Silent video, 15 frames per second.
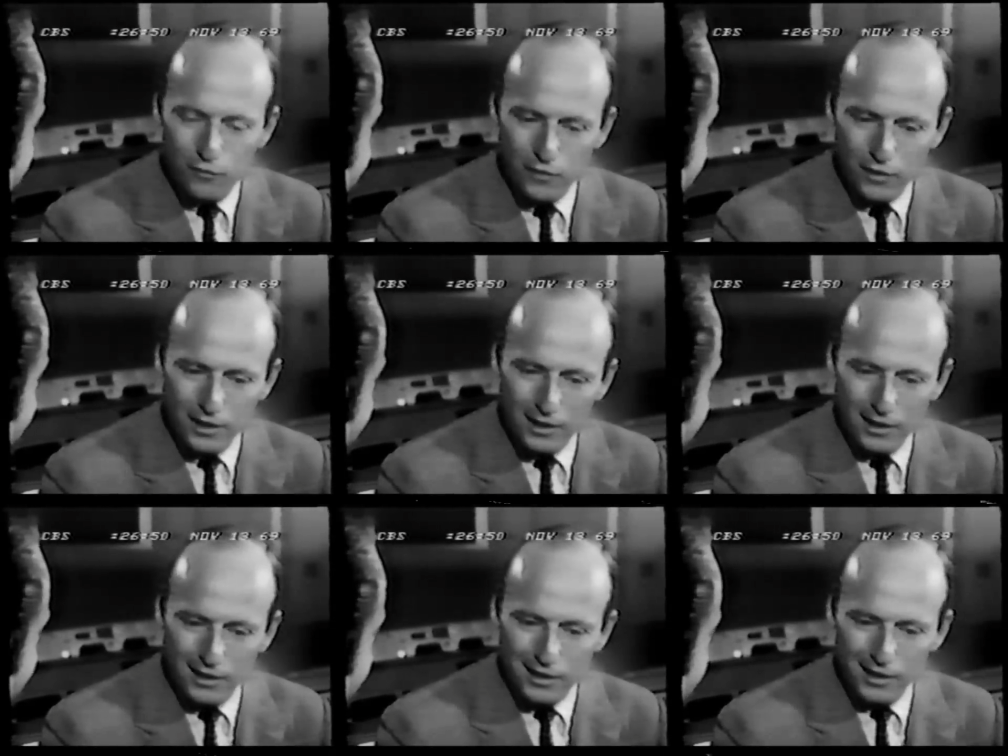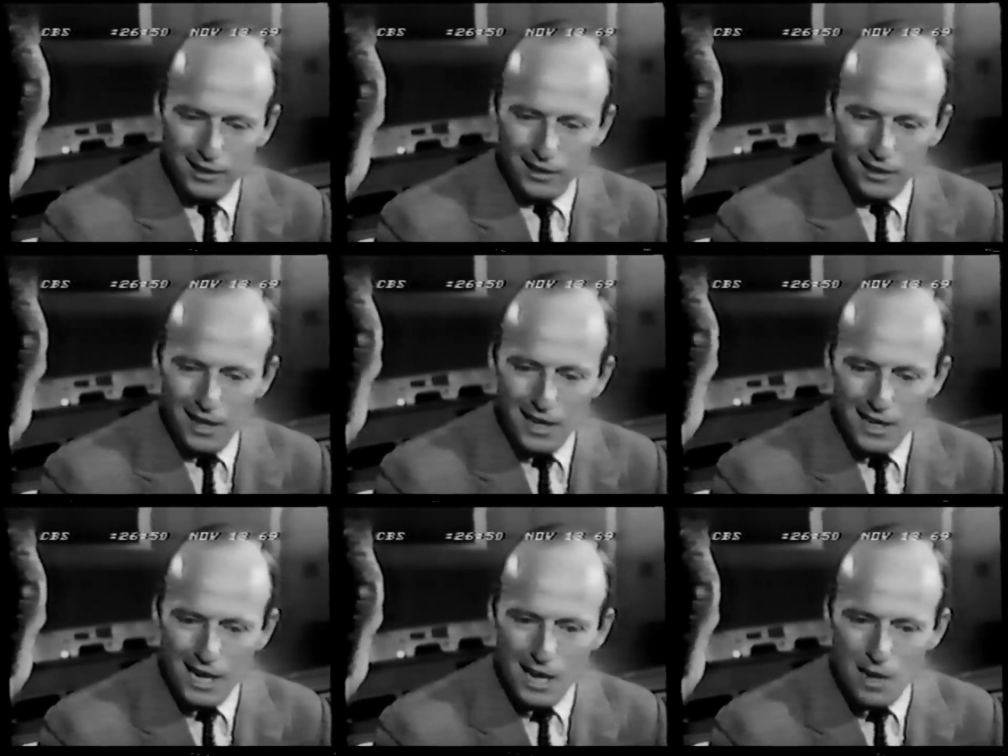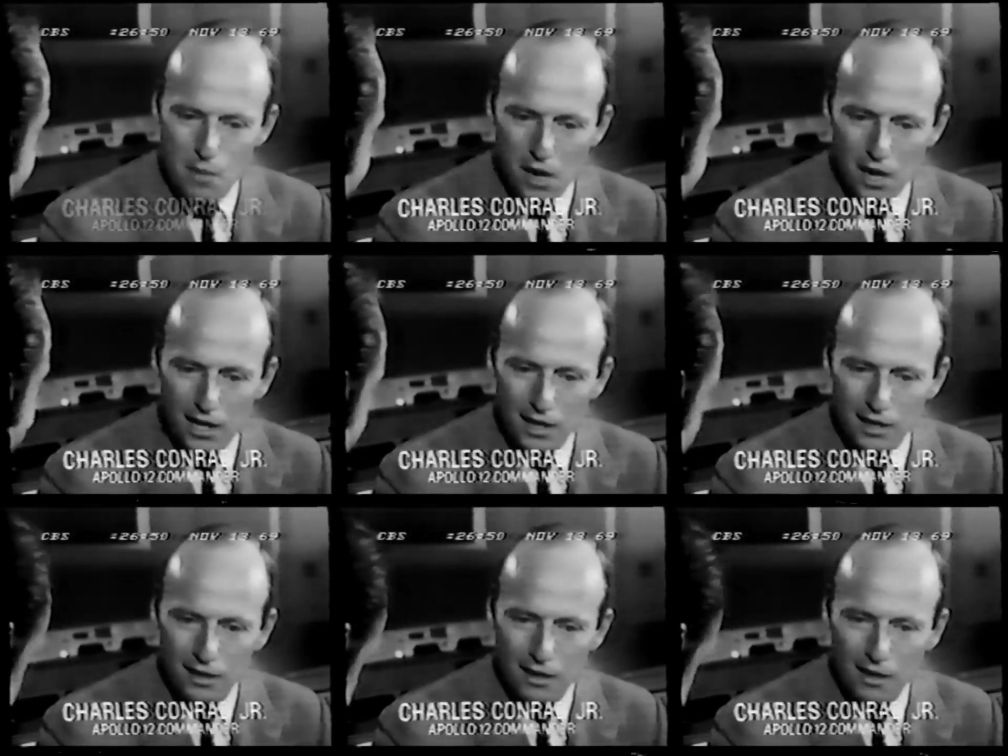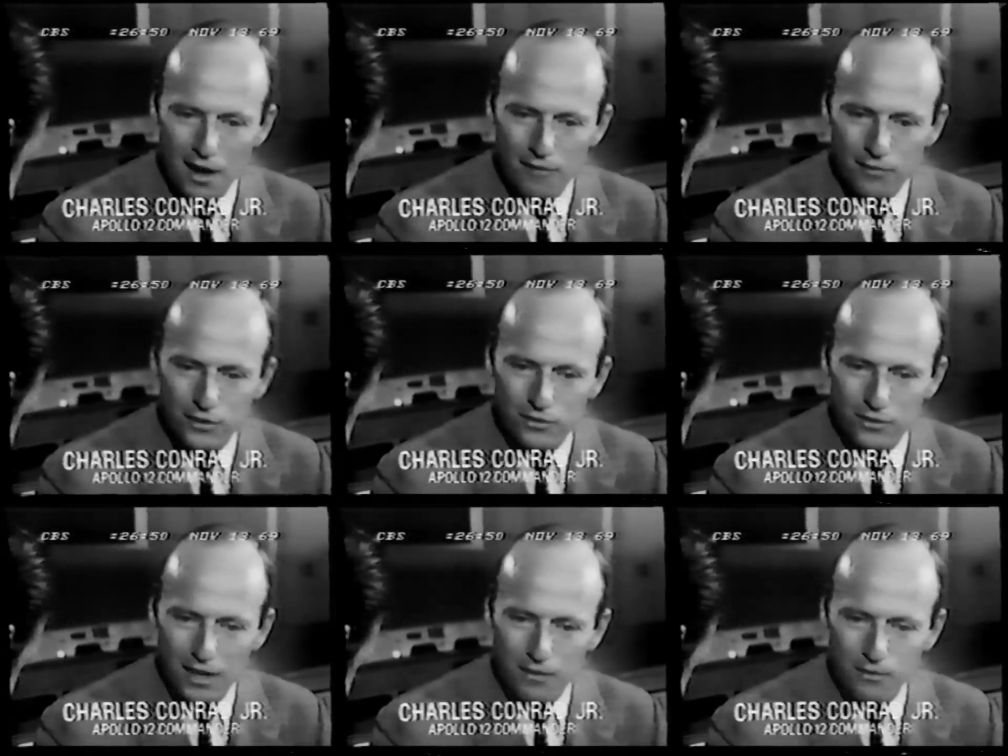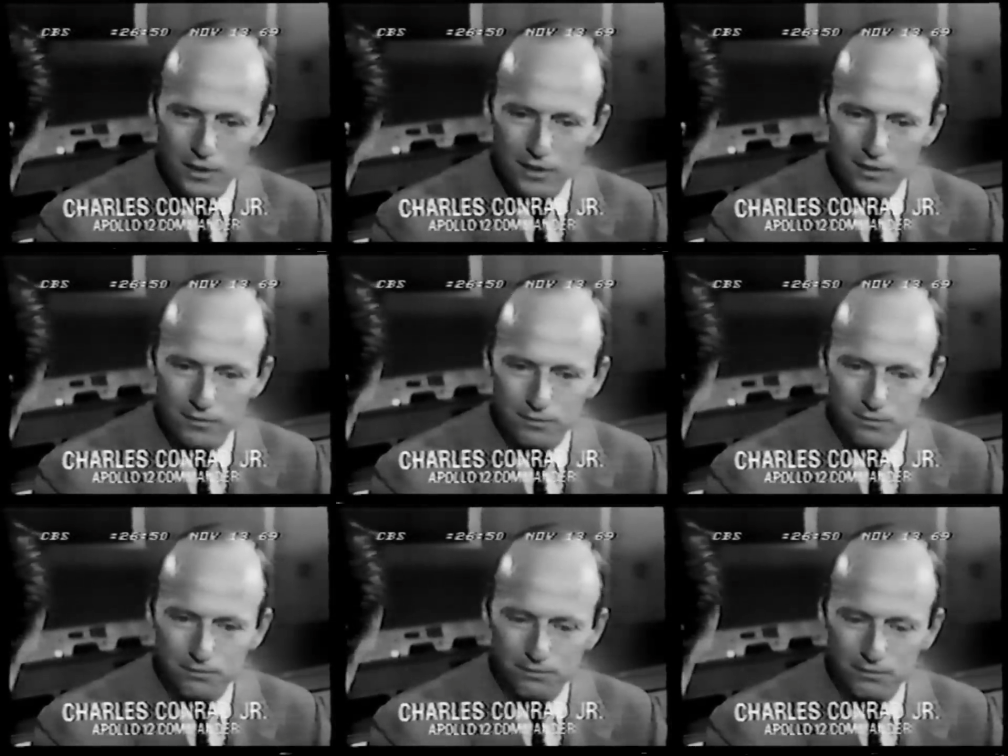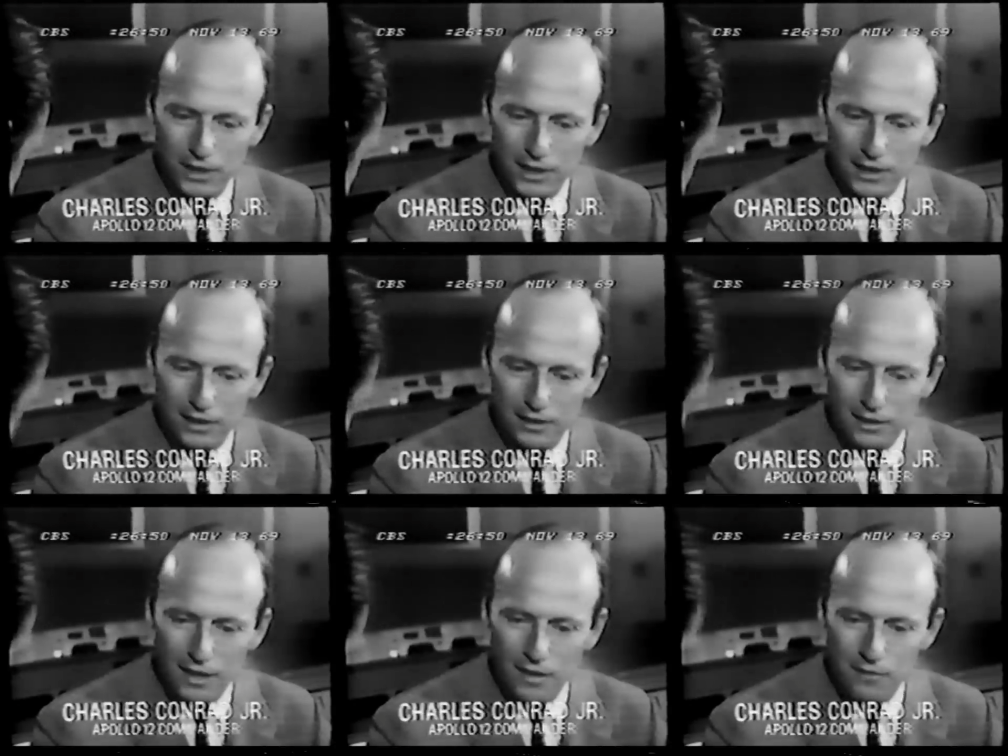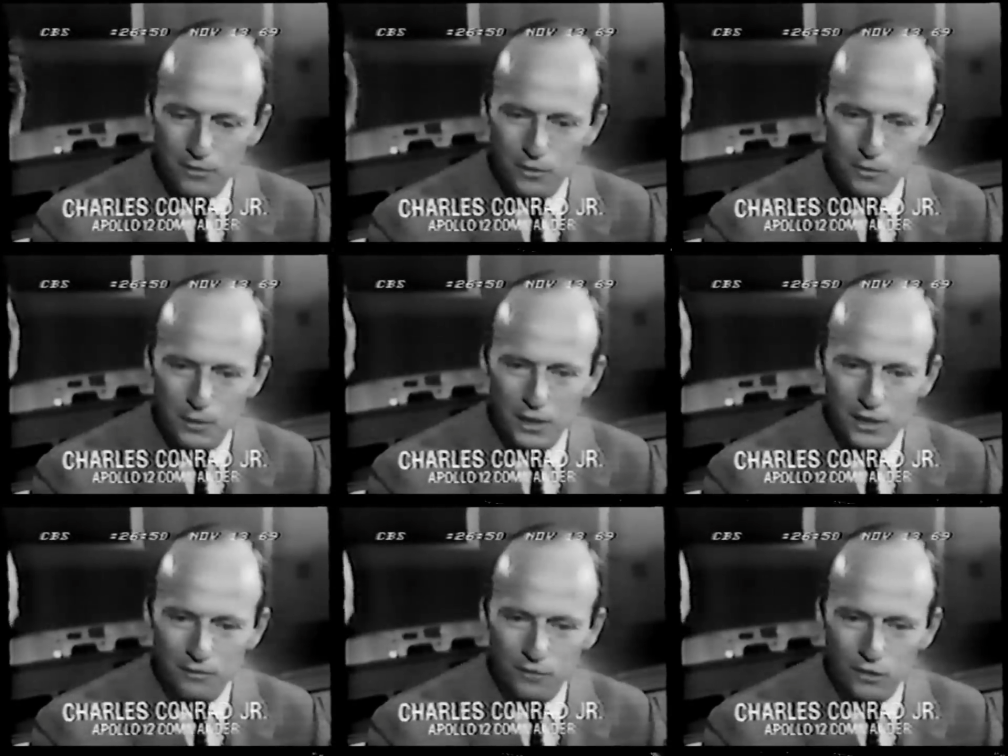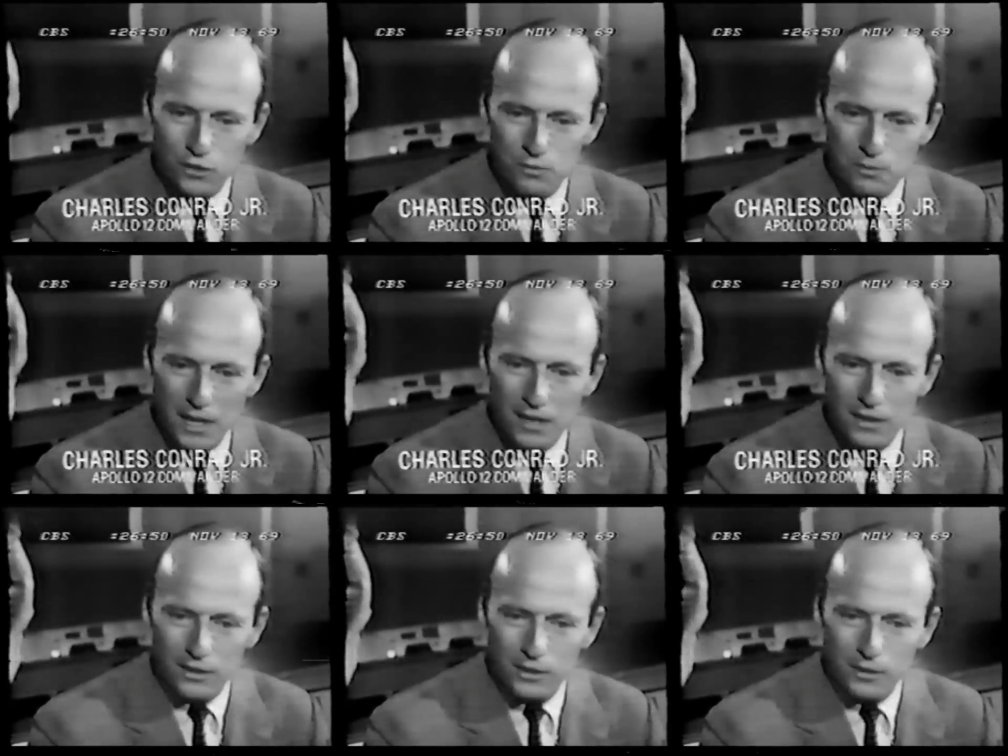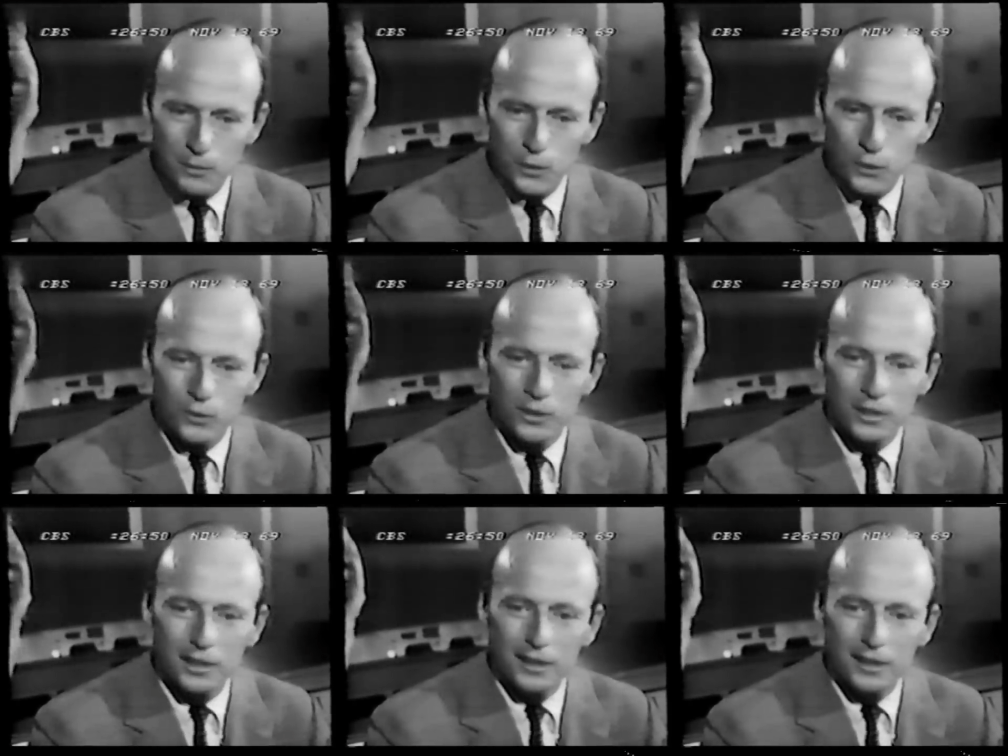Uh, uh, like anybody in the office, I would have uh, loved to have been the first man on the moon